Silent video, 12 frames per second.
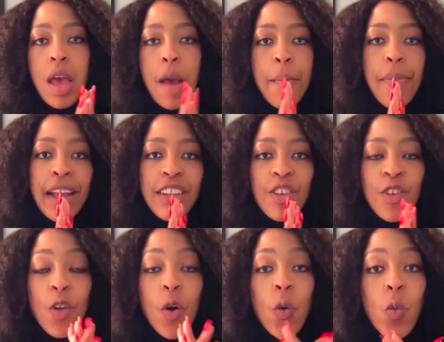But
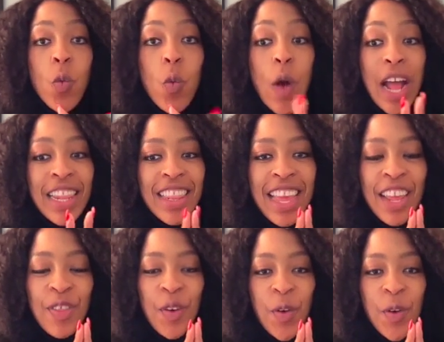one
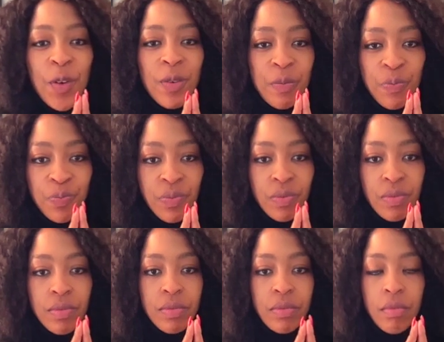thing though,
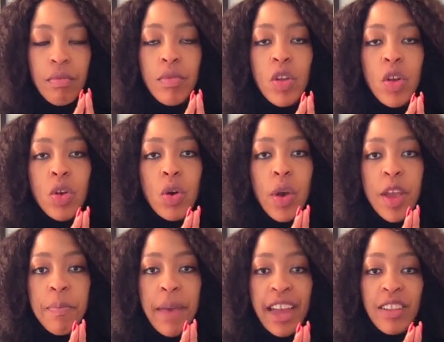
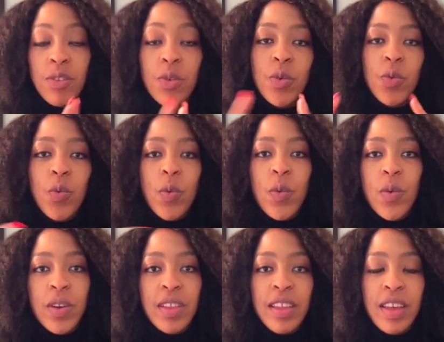going back to,
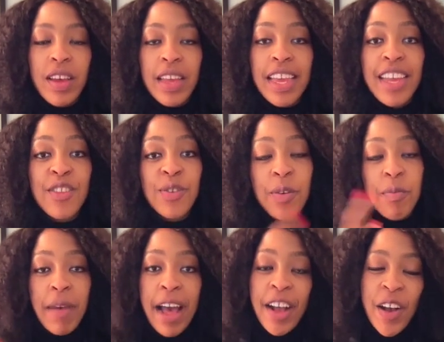he took
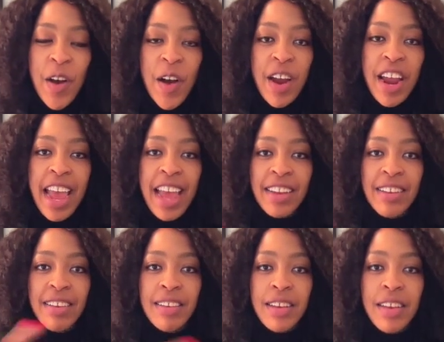my car,
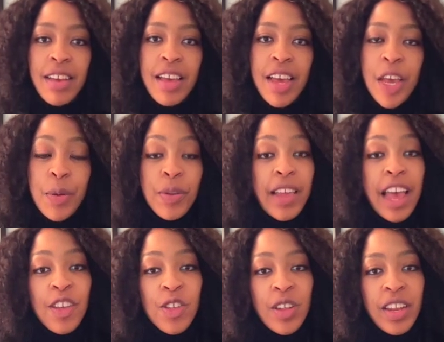and it was
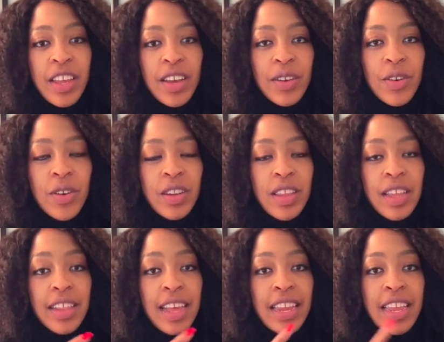actually a good
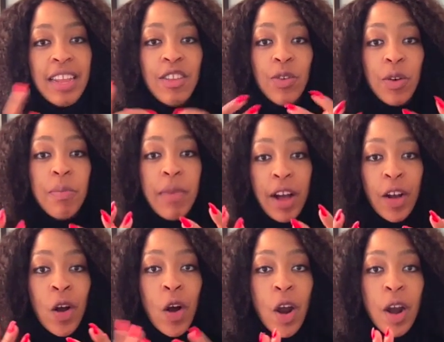thing that he took my
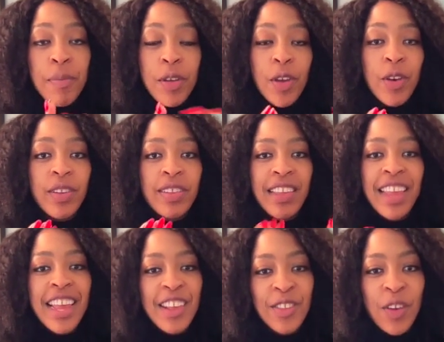car, because
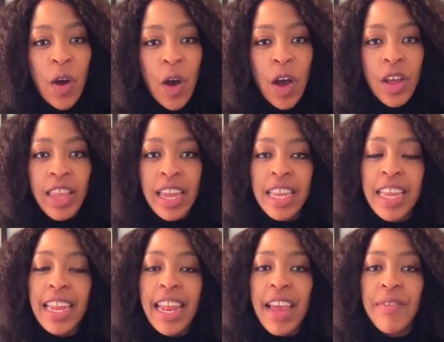his car that
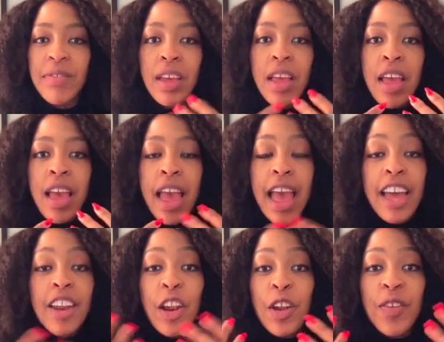he left
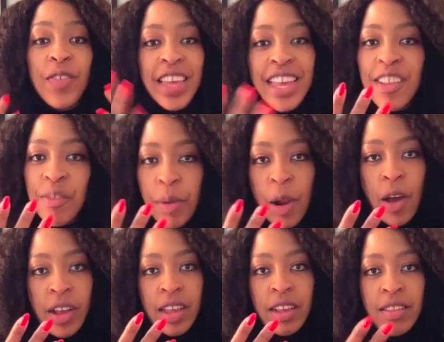had a lot of his
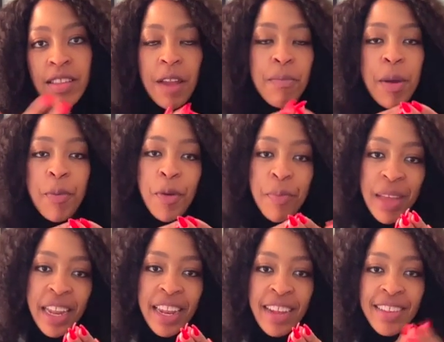belongings and
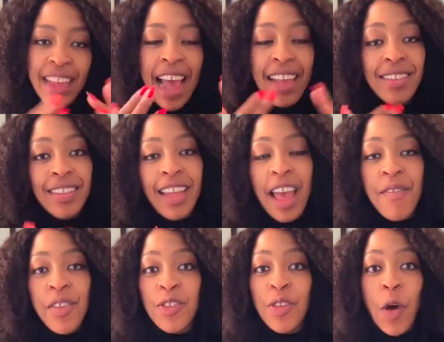memorabilia. I still
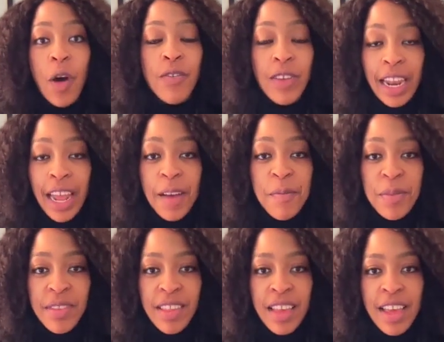have his golf
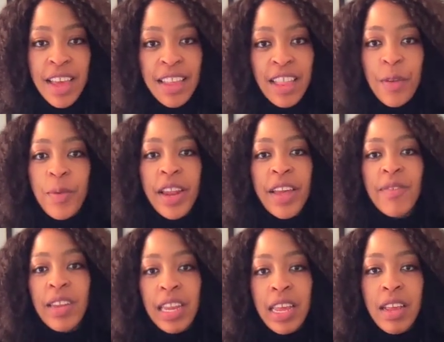clubs that were
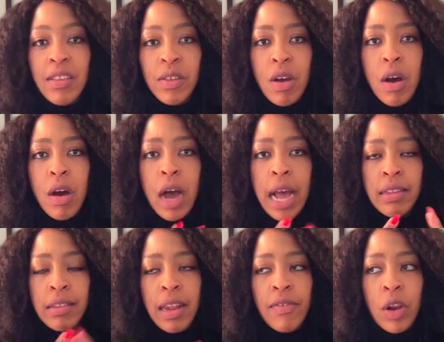left in his car. I
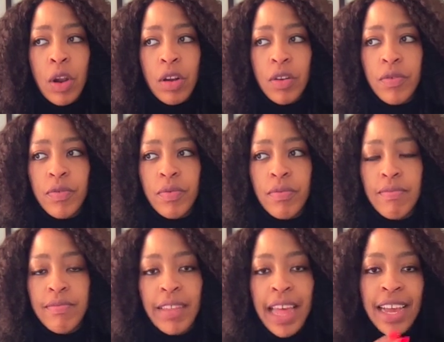still have a lot of
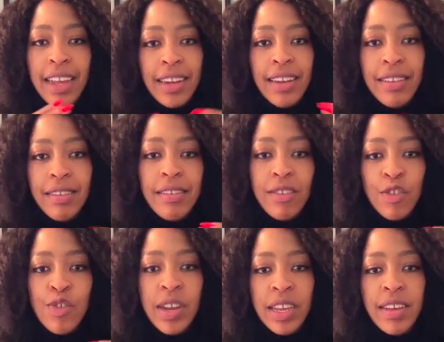
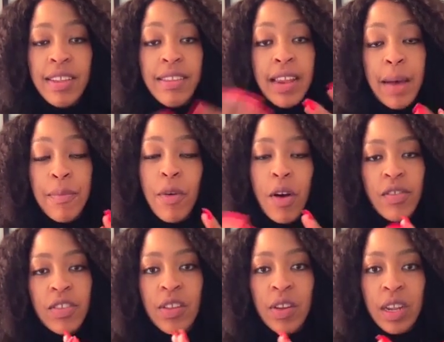trinkets that I'm
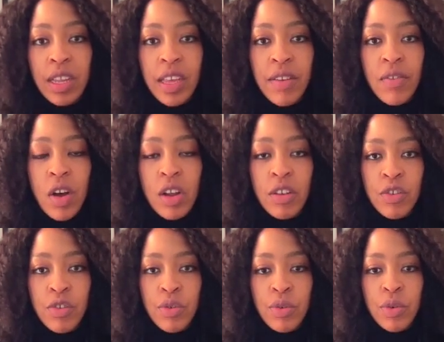obviously going to give on
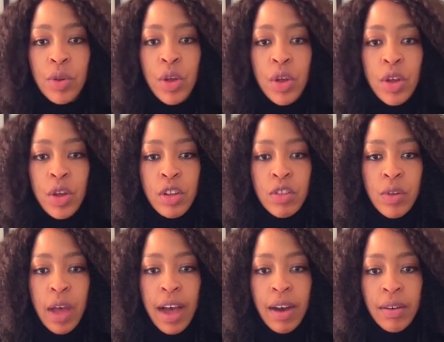to
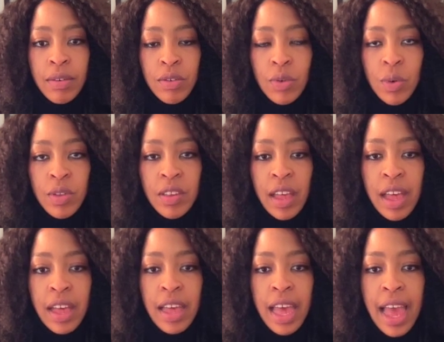our
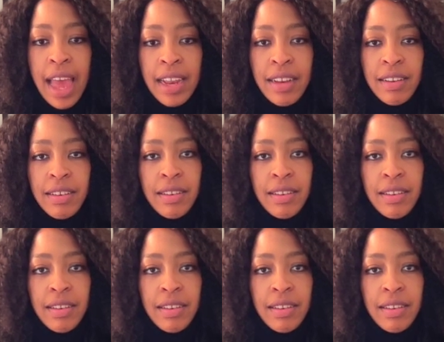daughter. And